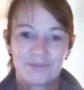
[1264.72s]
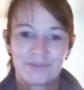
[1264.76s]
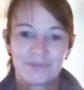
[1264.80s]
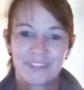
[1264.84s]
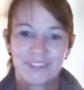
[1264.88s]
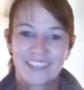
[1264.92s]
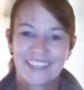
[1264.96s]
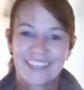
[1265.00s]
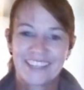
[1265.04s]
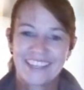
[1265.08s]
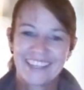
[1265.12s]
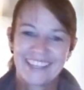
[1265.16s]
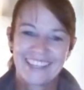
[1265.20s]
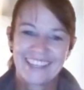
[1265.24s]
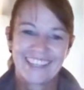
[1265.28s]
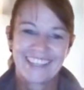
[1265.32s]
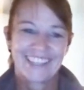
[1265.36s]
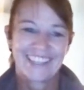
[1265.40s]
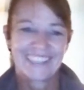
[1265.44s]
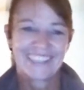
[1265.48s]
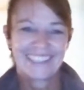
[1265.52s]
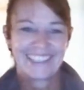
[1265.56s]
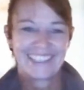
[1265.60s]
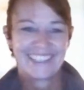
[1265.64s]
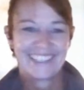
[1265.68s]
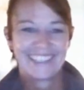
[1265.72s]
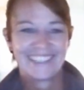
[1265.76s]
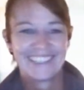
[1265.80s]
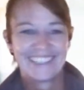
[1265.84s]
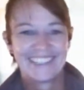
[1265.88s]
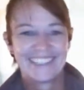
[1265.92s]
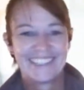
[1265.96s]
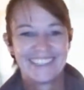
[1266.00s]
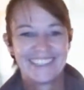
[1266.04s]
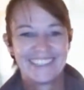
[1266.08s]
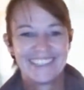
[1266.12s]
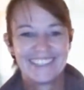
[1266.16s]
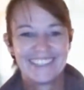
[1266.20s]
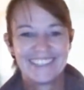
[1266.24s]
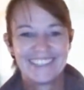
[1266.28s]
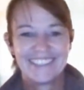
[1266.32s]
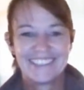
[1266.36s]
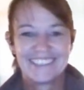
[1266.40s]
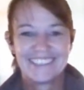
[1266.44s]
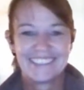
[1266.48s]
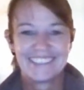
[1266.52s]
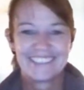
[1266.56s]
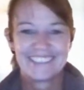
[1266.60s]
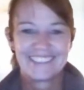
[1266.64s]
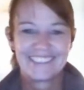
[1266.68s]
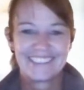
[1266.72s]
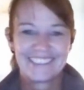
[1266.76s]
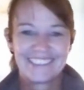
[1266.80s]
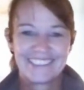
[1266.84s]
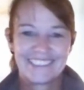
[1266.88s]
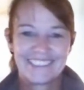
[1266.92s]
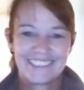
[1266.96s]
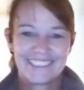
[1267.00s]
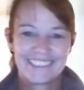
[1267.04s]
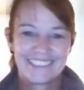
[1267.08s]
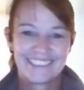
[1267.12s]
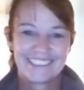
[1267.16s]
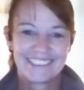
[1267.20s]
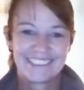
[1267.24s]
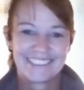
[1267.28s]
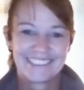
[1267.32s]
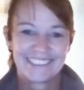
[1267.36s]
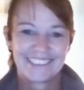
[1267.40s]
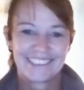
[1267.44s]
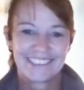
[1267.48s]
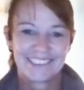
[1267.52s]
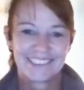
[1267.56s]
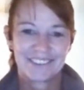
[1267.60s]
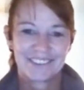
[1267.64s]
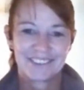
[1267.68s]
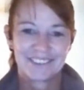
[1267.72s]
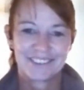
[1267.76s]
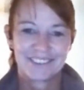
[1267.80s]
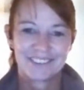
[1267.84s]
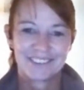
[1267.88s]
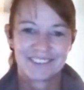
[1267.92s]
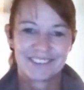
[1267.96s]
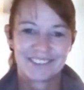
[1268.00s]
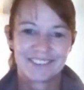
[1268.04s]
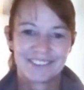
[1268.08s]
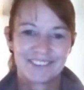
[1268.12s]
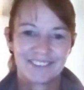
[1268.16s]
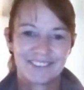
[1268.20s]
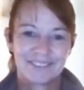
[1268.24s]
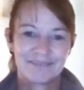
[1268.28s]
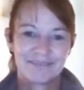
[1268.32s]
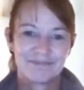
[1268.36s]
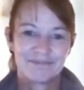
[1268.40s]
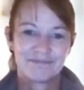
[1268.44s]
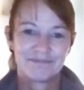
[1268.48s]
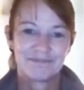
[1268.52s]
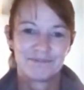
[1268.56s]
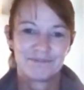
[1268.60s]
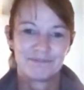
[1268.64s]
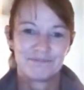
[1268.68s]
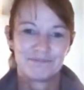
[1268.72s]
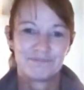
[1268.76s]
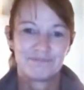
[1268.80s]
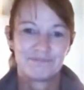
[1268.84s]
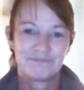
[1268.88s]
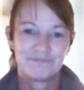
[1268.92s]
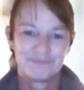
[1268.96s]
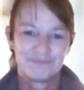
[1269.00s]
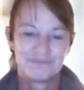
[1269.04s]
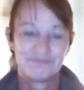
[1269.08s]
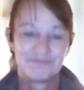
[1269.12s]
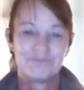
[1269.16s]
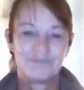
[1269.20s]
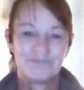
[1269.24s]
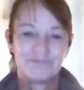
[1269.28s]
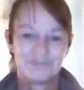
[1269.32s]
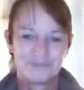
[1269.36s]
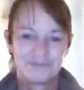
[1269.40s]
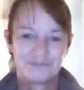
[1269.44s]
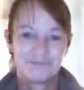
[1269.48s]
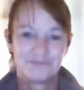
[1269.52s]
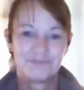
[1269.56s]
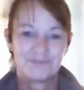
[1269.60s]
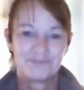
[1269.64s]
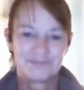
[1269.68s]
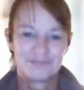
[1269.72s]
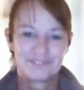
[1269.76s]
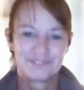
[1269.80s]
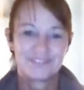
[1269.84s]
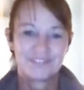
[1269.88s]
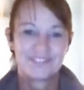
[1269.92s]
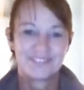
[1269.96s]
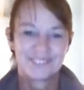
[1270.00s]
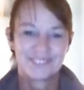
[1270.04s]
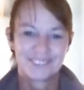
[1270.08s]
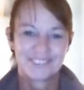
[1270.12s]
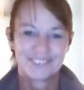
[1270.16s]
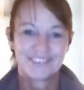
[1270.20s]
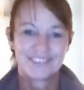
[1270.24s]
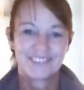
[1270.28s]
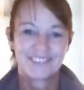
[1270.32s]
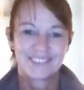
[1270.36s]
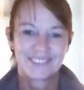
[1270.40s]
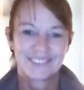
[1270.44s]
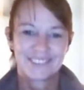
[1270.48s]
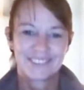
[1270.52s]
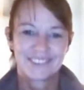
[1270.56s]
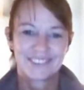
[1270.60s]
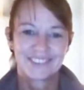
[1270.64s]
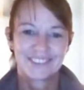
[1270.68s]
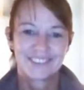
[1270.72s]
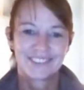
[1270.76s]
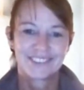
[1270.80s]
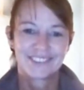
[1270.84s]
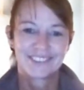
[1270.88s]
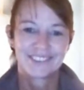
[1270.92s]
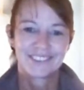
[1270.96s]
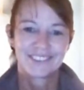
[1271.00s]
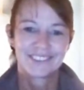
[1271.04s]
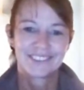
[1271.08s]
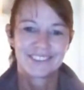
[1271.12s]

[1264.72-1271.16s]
(silent)